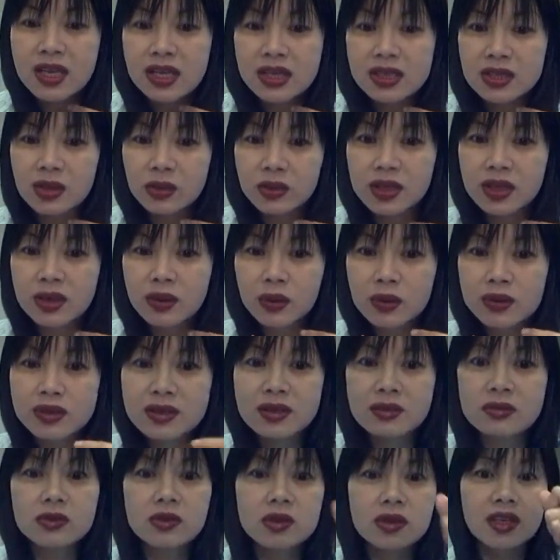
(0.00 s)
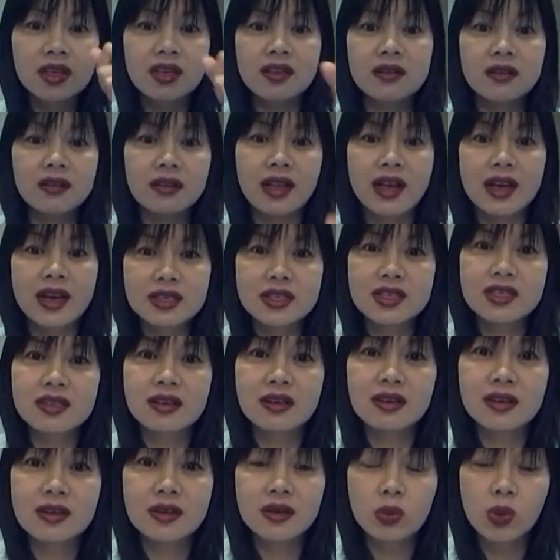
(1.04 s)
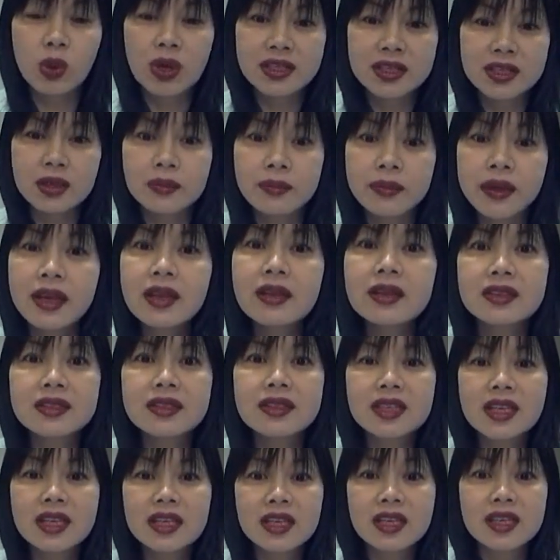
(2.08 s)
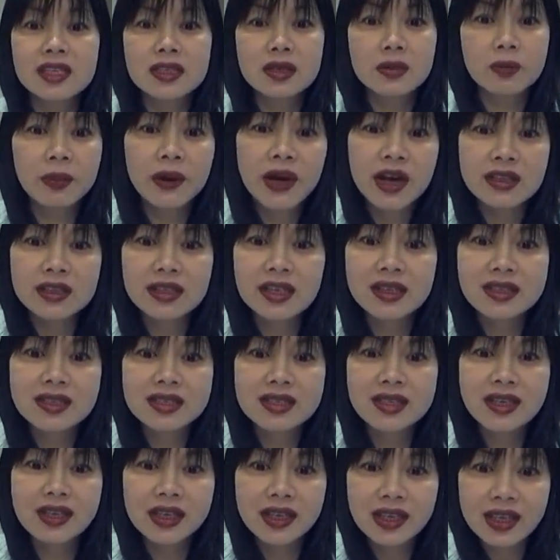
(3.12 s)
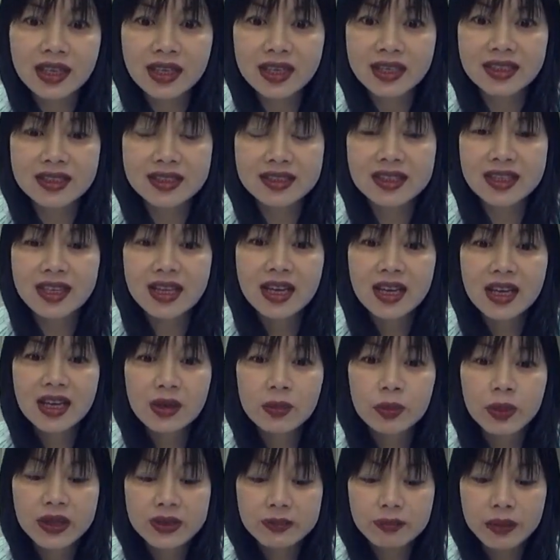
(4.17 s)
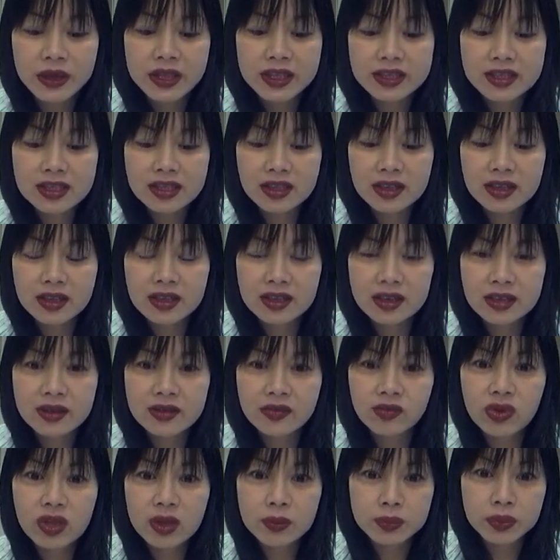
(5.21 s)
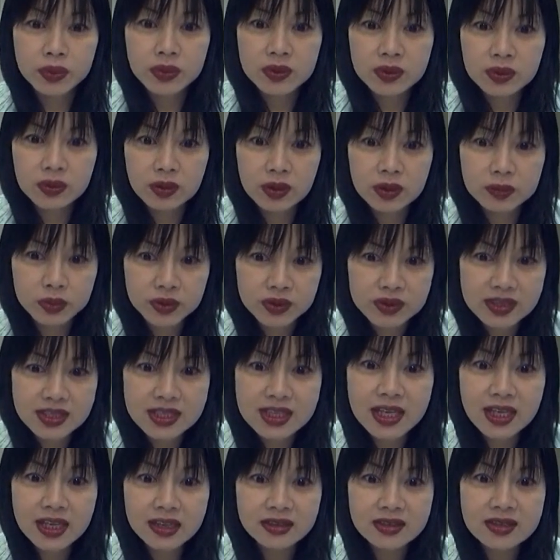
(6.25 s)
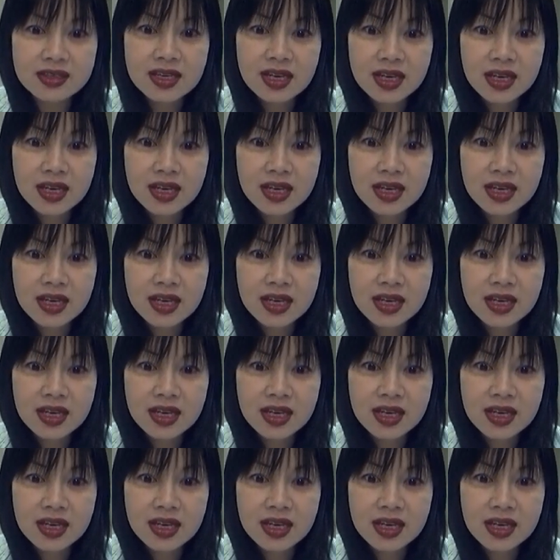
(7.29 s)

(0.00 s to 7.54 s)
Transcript: So he always eat lots of watermelon, think his body is heat, but they represent